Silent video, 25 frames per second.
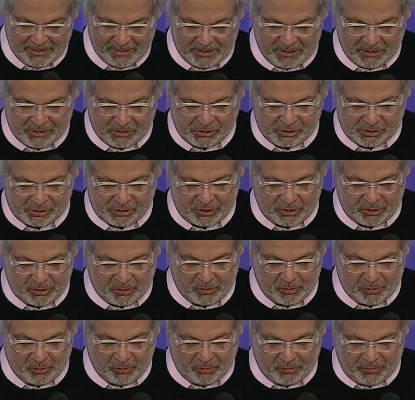
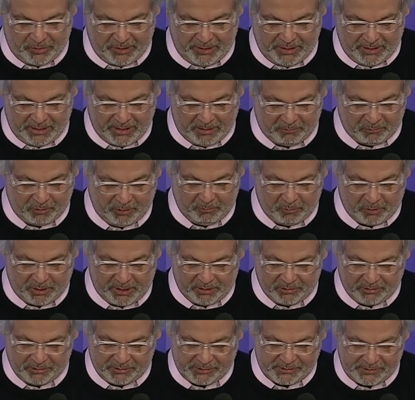So, the Emery
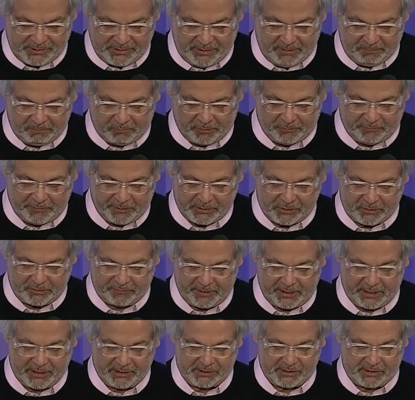Brown is the professor of
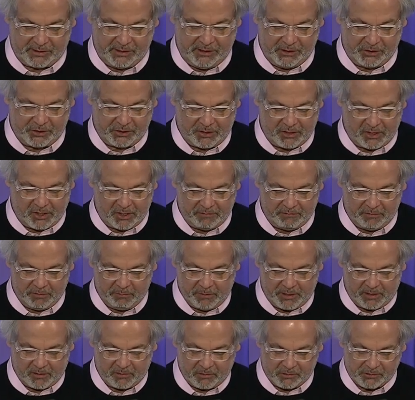anesthesia at Harvard
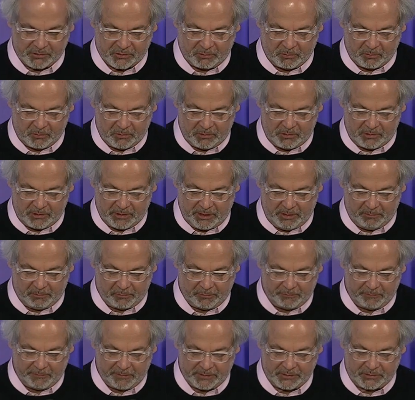Medical School, a
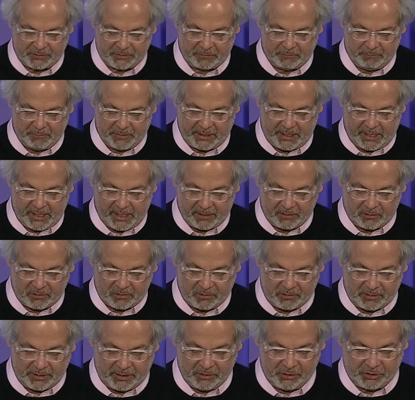professor of
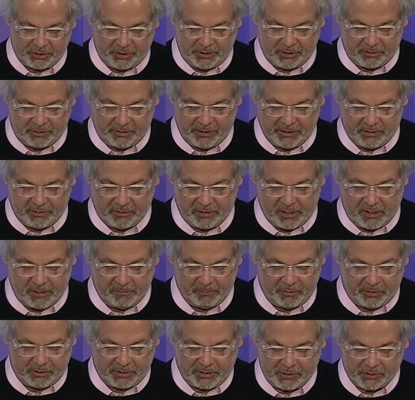mechanical engineering and
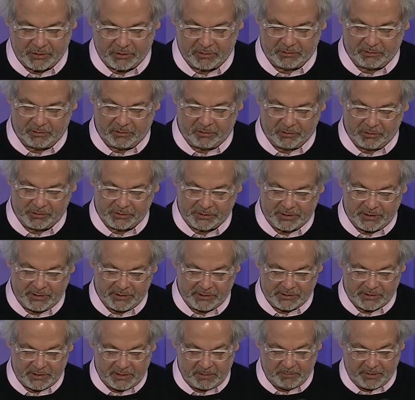computational
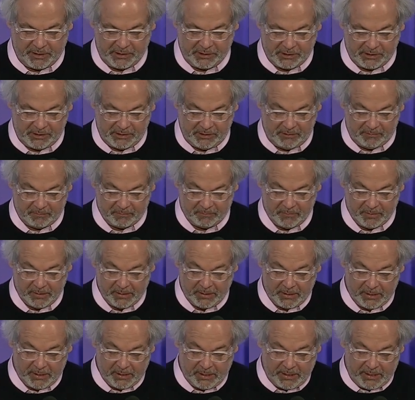neuroscience at MIT,
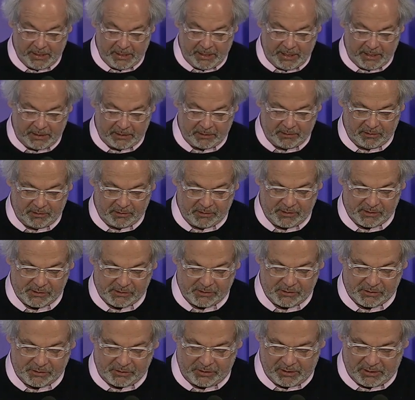and an
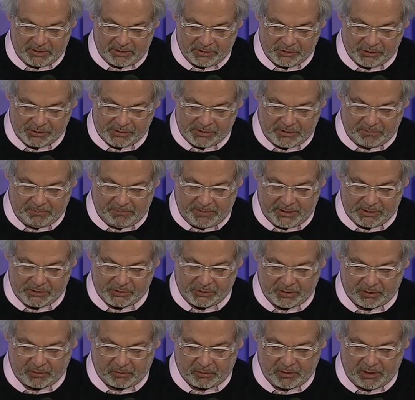anesthesiologist at Mass
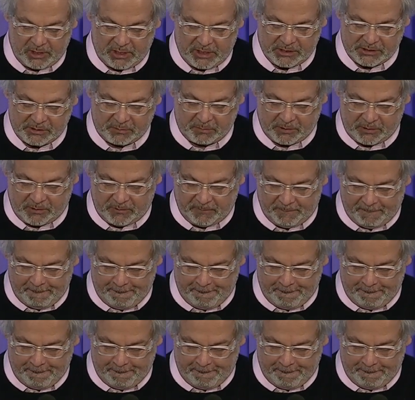General Hospital.